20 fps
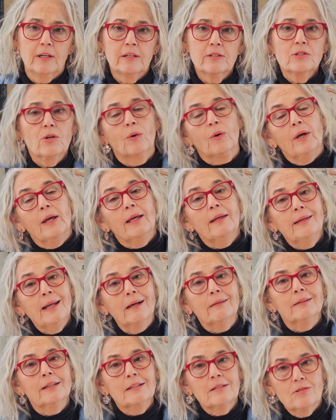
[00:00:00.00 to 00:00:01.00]
So
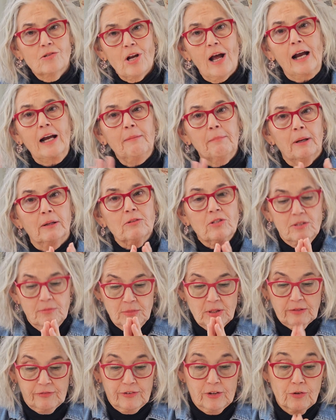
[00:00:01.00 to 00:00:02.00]
now let's talk about some
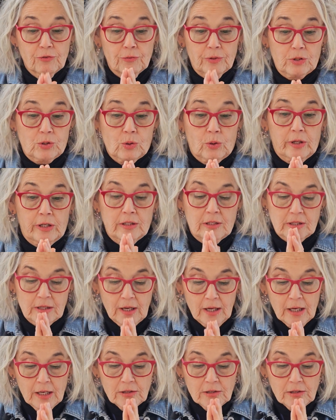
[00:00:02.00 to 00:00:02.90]
different resorts.